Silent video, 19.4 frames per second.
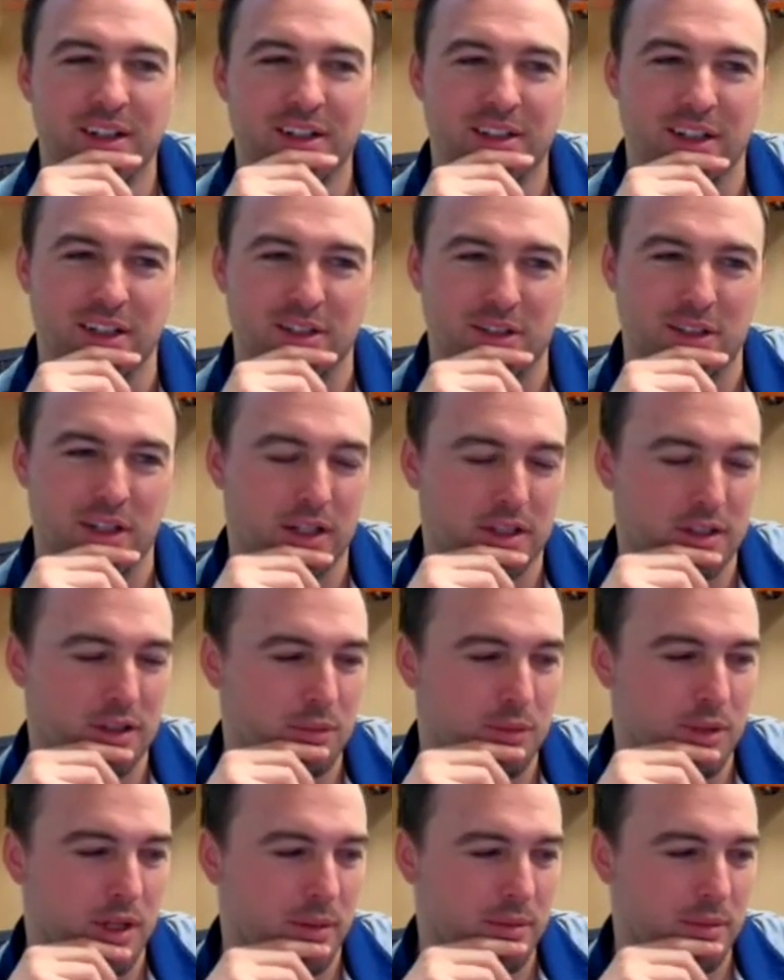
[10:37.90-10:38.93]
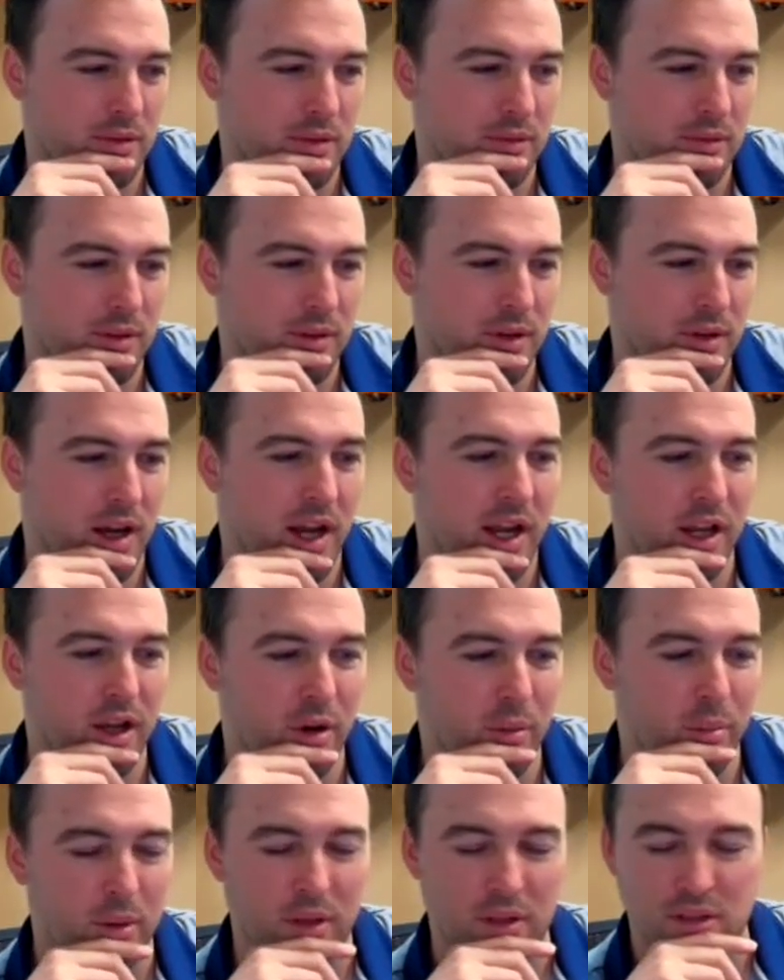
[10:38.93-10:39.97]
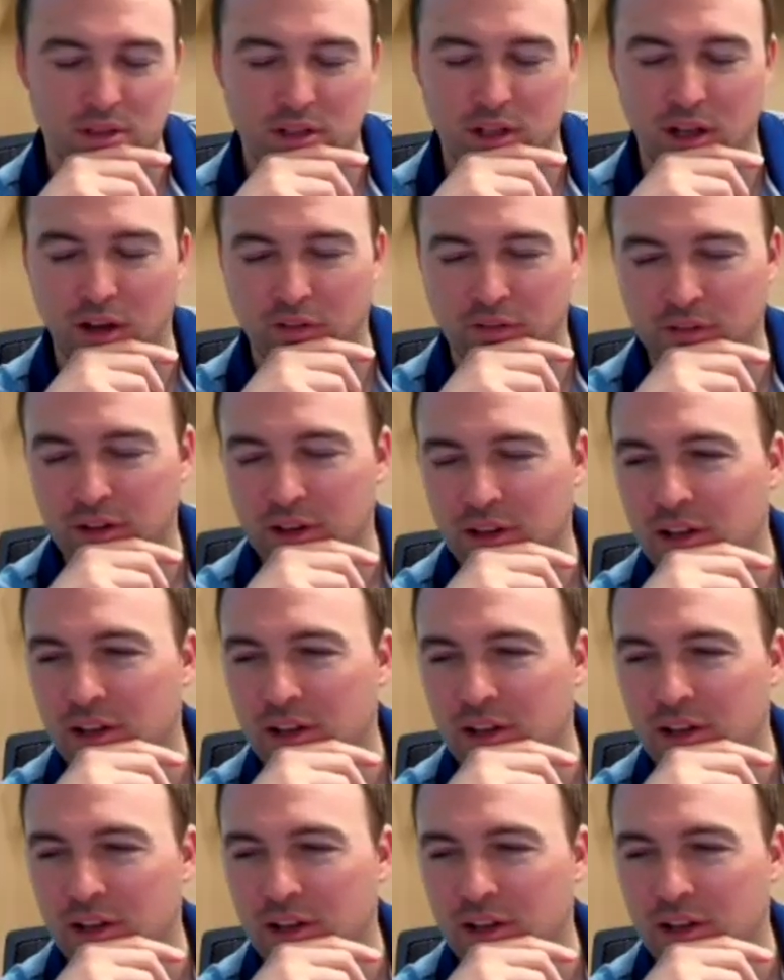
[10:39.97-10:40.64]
But that's sometimes the eye-opening stuff.